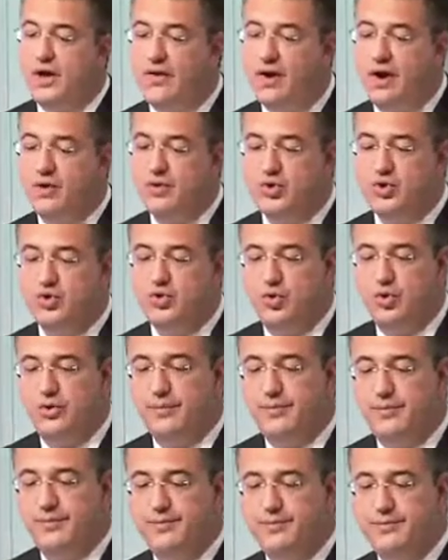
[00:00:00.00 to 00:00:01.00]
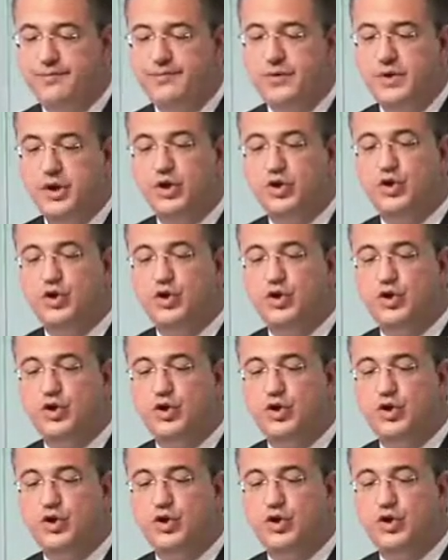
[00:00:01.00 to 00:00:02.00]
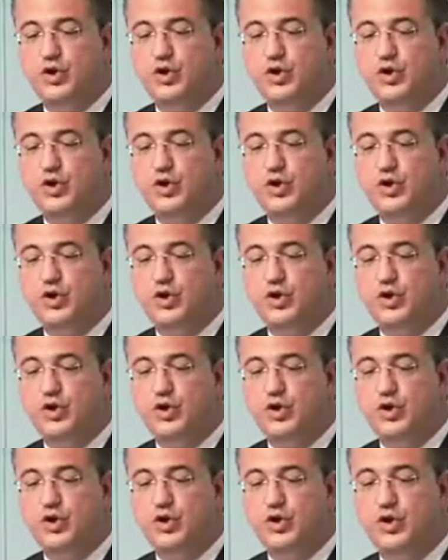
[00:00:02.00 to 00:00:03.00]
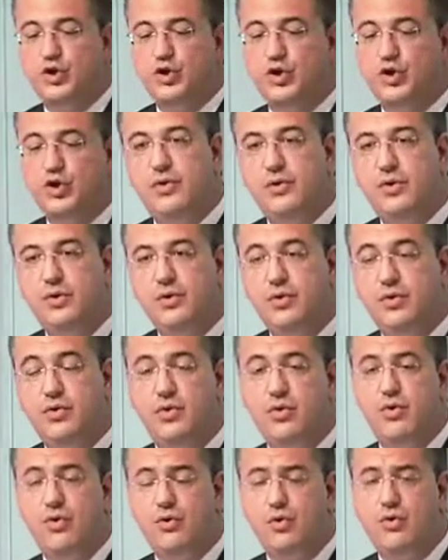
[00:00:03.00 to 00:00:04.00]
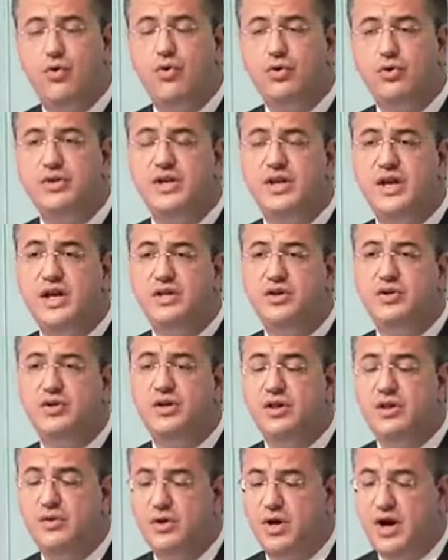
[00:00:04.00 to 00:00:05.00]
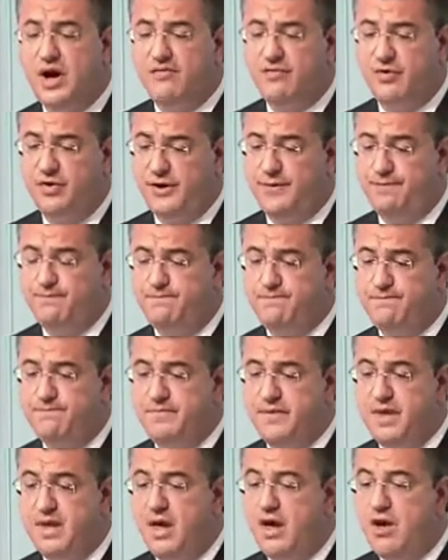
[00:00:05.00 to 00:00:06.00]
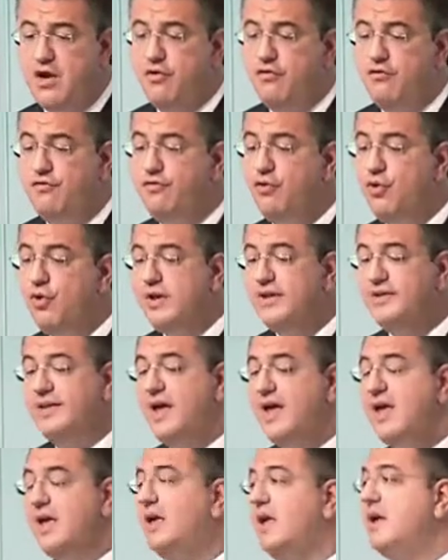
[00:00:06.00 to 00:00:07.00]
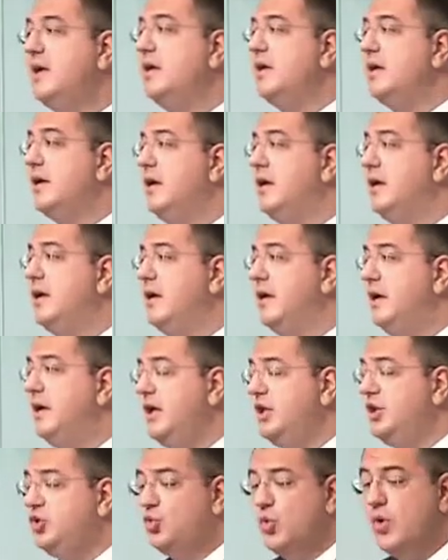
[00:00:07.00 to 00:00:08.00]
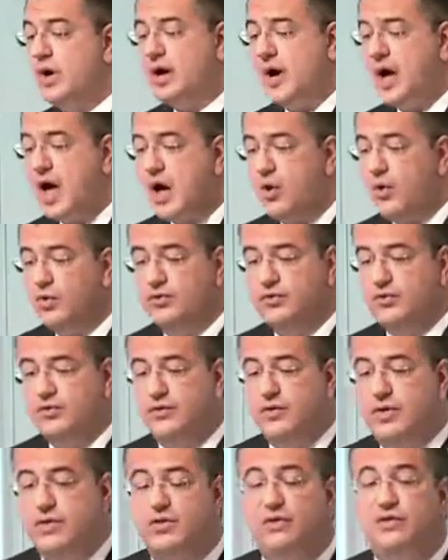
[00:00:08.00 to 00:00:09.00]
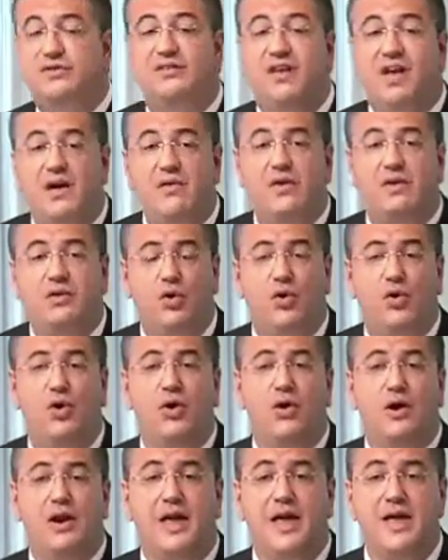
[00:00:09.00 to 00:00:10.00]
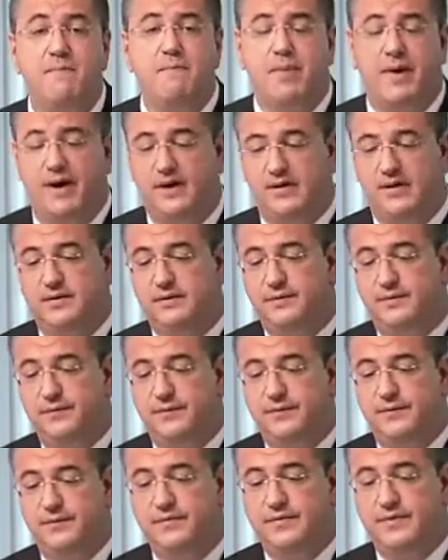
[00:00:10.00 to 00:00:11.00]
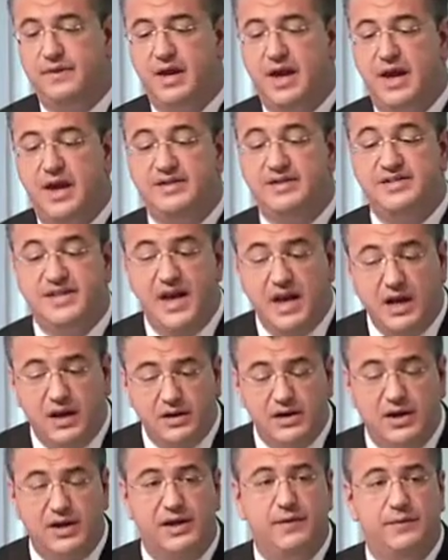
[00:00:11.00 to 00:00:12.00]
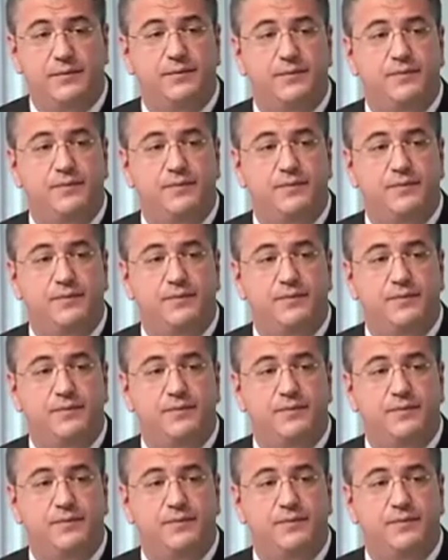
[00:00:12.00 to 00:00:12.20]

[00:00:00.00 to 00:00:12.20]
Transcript: around Europe to be better coordinated in the recovery, fully taking into account the territorial impact. Secondly,